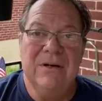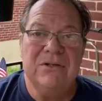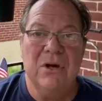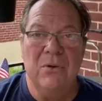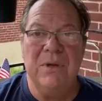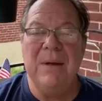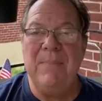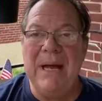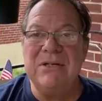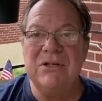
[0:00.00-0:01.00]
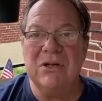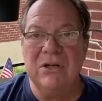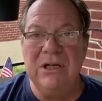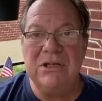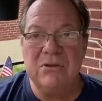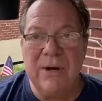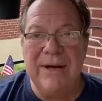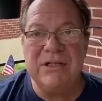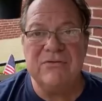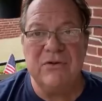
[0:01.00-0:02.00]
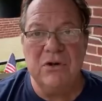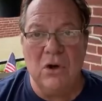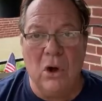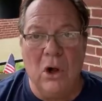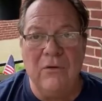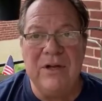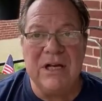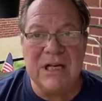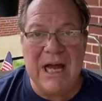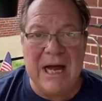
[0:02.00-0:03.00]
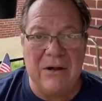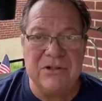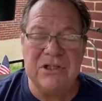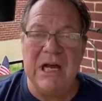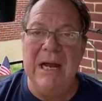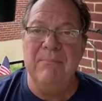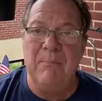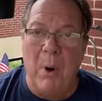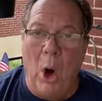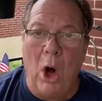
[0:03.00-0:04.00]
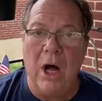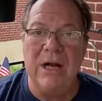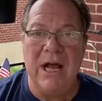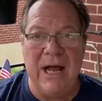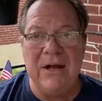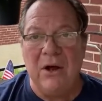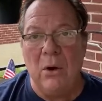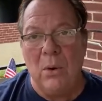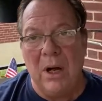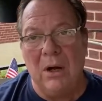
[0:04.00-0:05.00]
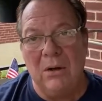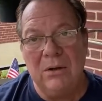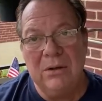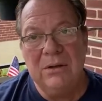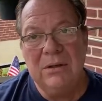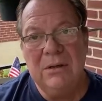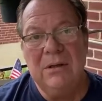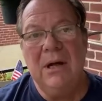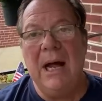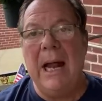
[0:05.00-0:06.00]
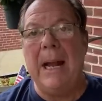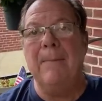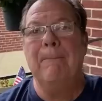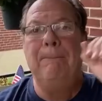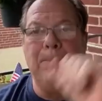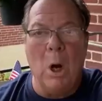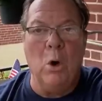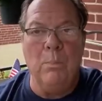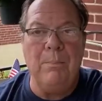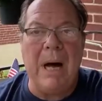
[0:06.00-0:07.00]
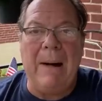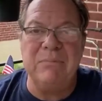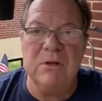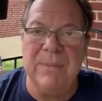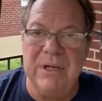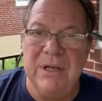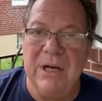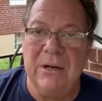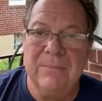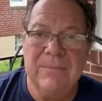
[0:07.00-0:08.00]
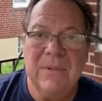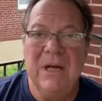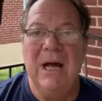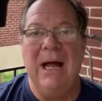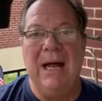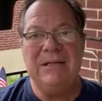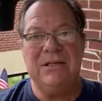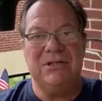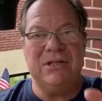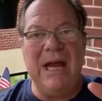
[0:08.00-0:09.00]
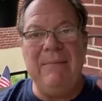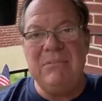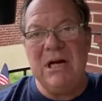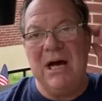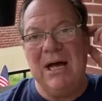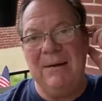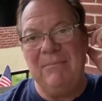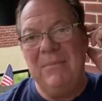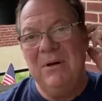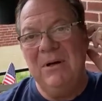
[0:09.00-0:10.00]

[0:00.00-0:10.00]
So they basically transferred all the accounts and bought AOL. And boom, popped them in there. At the same time,